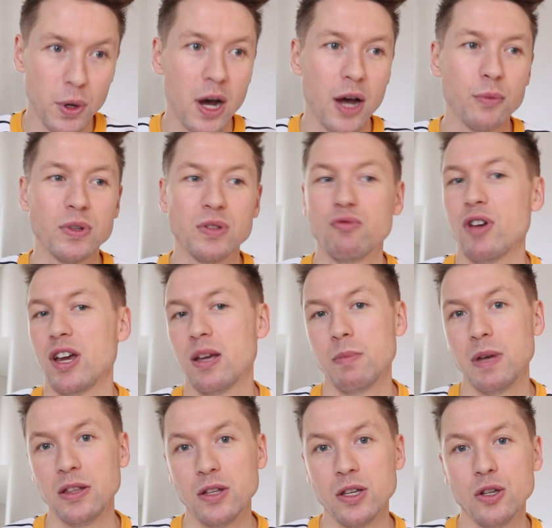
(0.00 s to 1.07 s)
I would
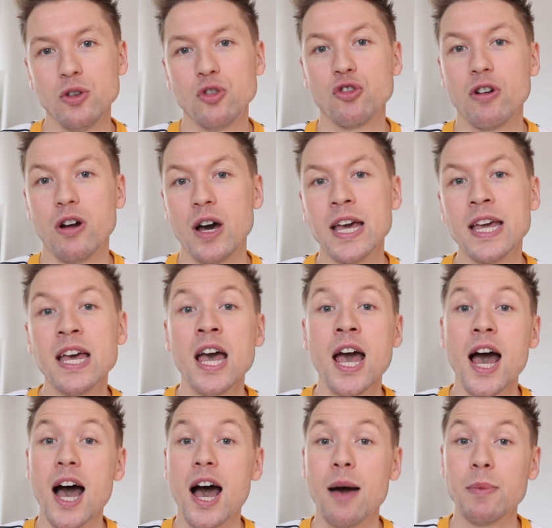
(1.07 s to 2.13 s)
recommend that you try
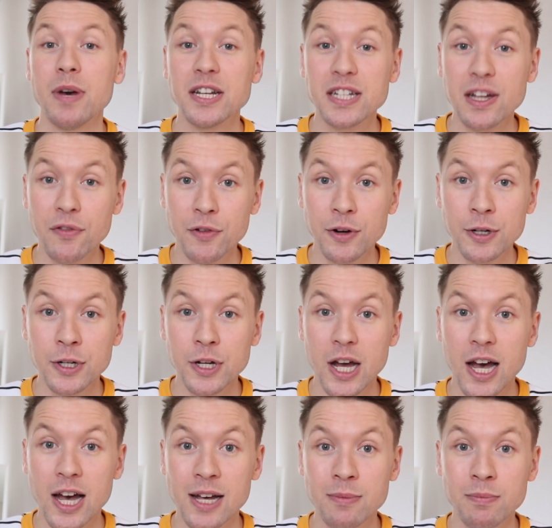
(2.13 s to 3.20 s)
a different
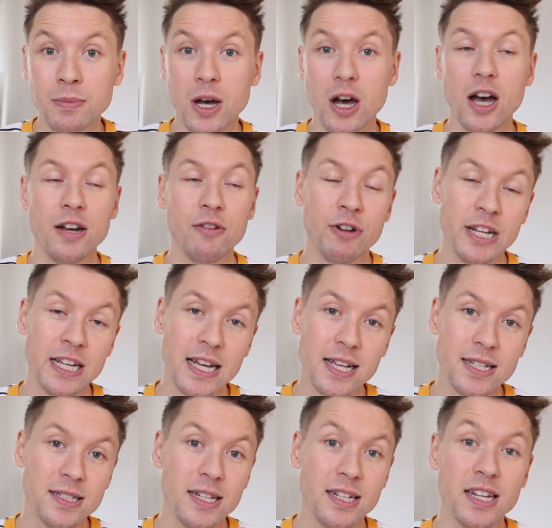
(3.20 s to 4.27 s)
hyaluronic
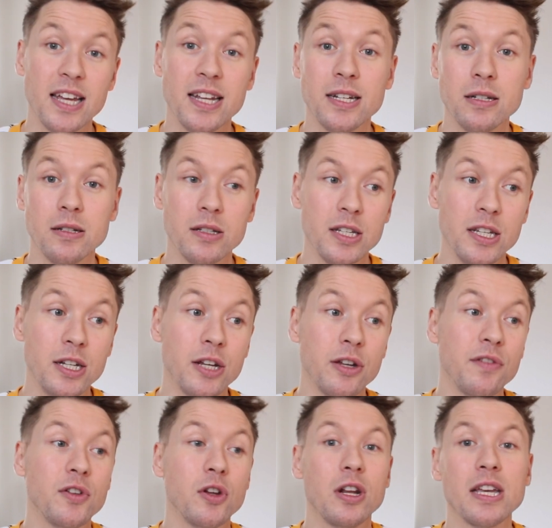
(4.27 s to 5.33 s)
acid, and you know,
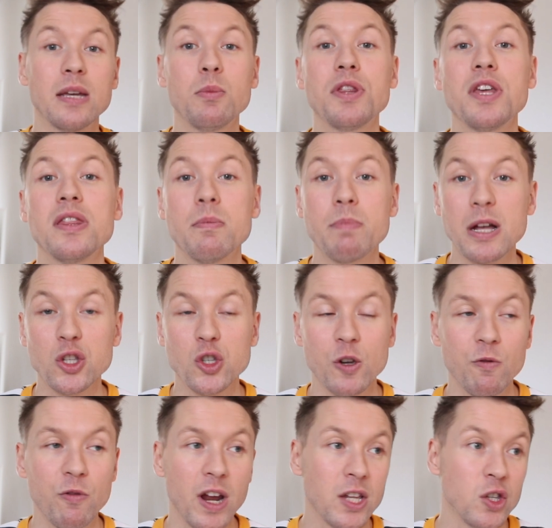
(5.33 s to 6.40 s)
if you're looking within the budget
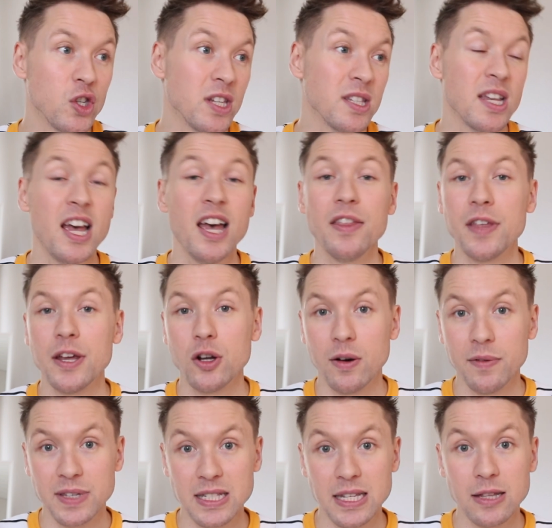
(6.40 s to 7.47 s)
ranges, then
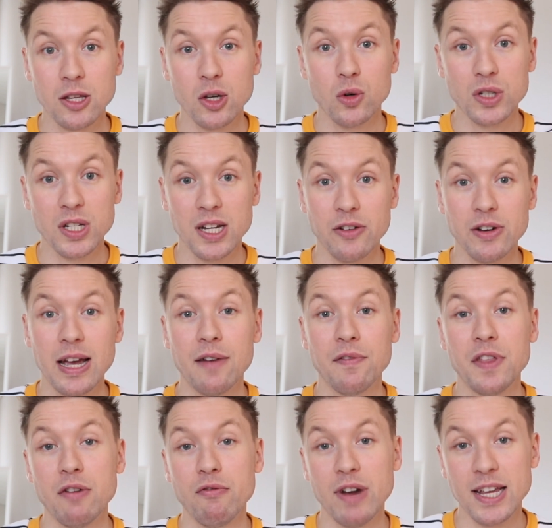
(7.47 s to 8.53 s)
obviously The Ordinary have
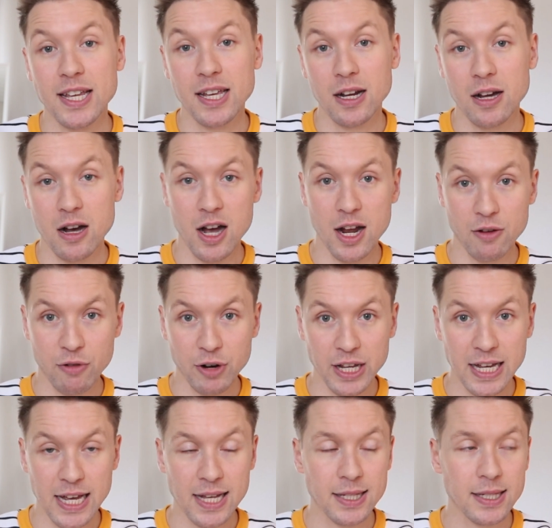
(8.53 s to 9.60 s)
their regular
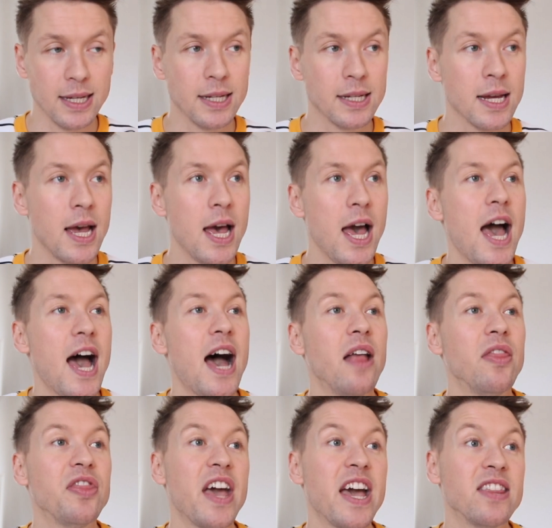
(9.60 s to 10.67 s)
hyaluronic acid,
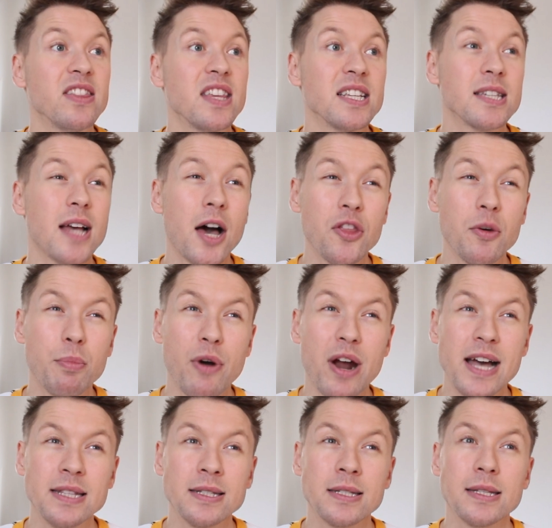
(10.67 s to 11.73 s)
and then there's other
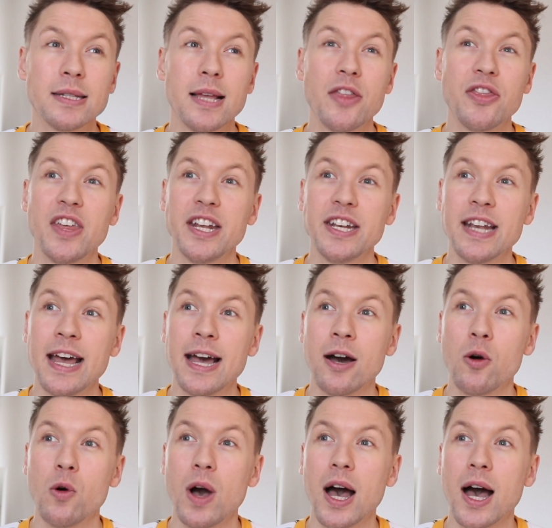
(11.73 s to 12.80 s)
brands that
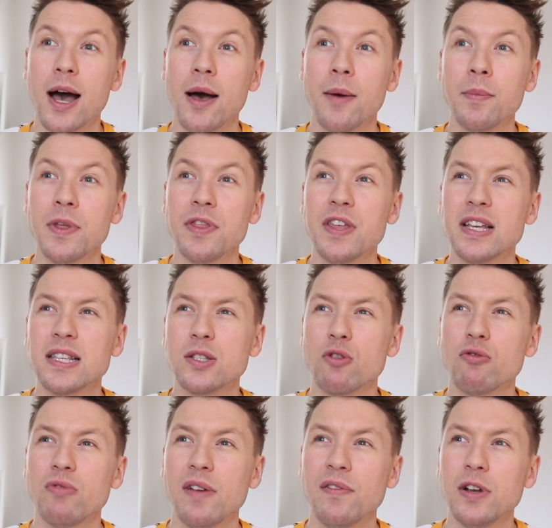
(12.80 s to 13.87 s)
now there's
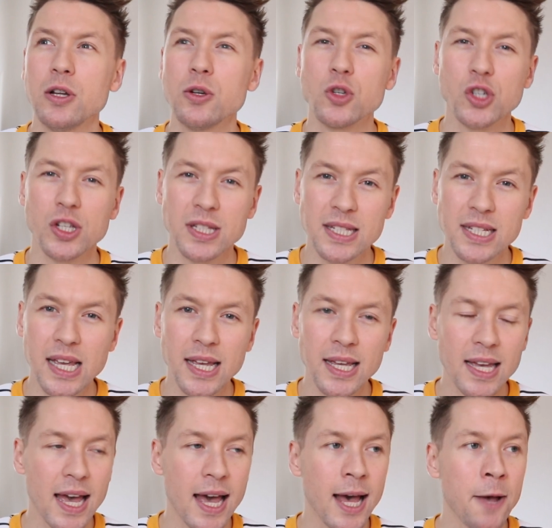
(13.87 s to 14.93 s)
Revolution
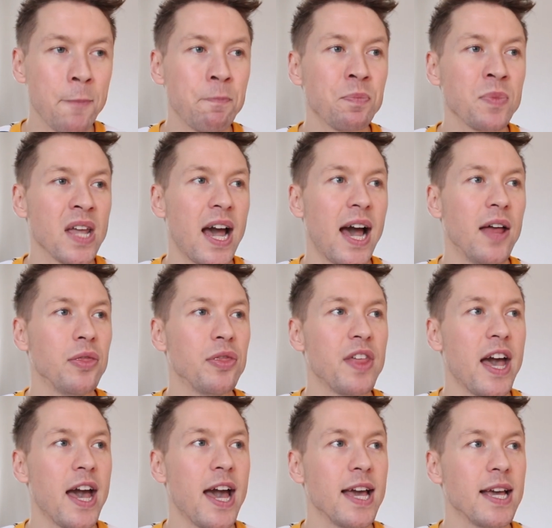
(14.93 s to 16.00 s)
Skincare, and
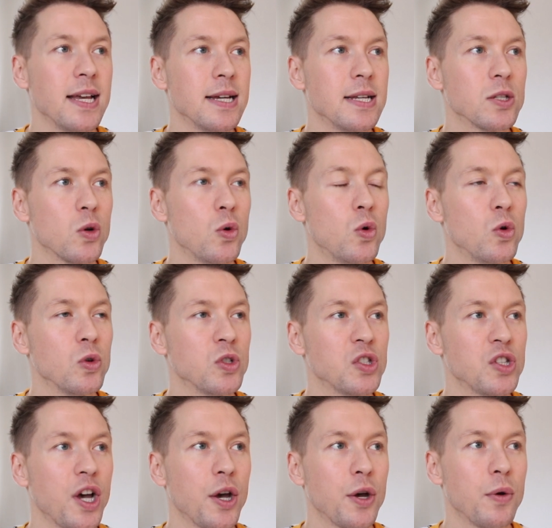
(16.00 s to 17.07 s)
there is
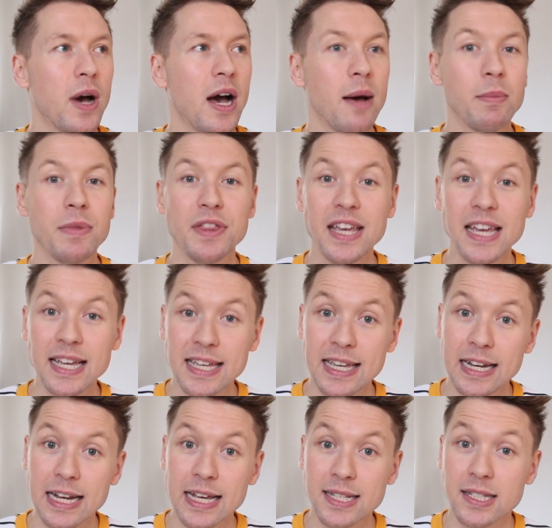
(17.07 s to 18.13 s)
also the Inky
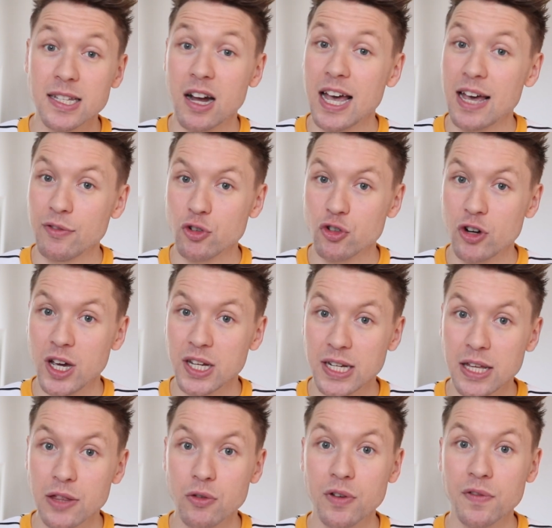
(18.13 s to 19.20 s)
List. I haven't tried
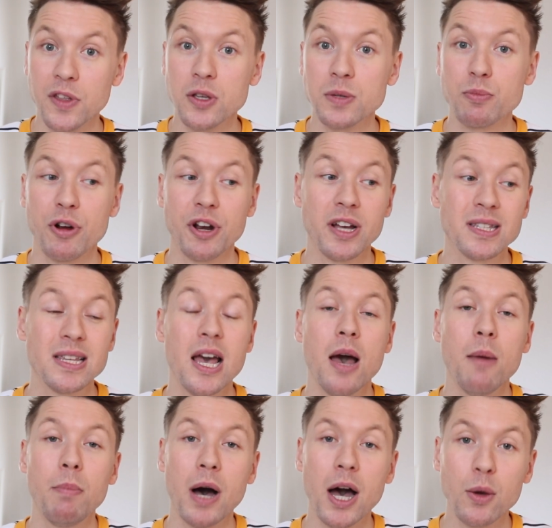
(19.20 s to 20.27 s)
either of those products,
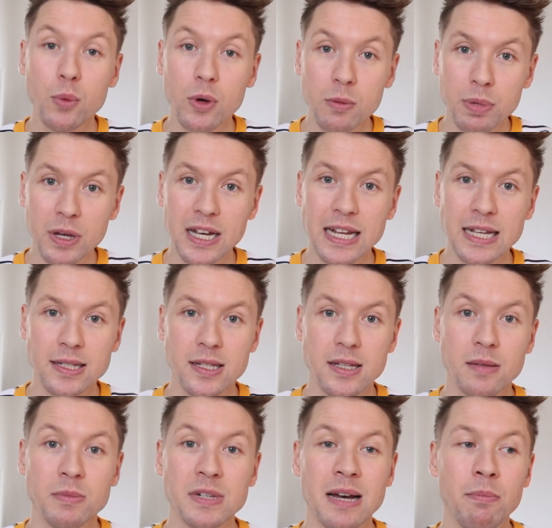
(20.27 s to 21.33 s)
but I will put links to
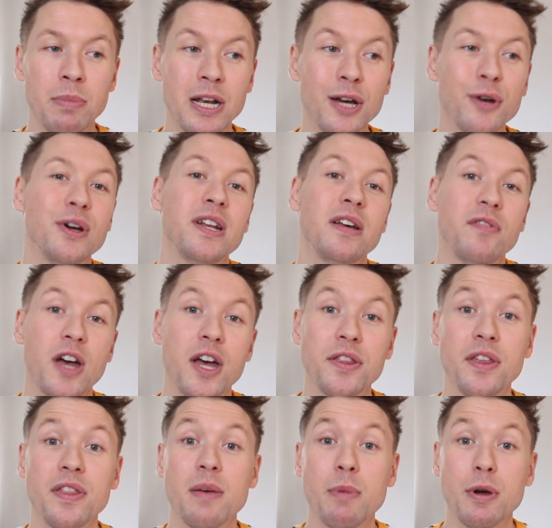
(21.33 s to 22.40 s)
them down below, and I've heard
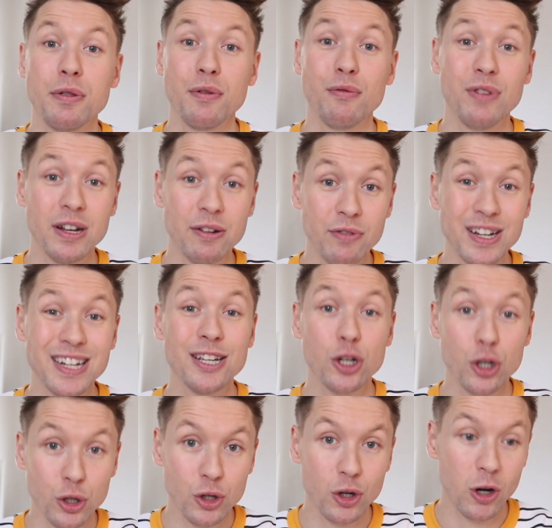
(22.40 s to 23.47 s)
that they're both really, really
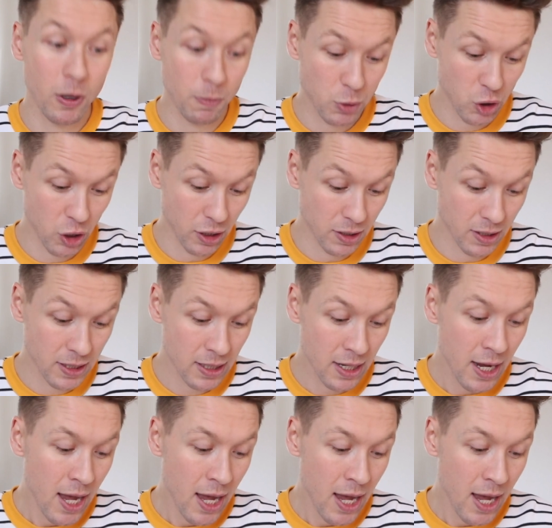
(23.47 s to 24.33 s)
good options.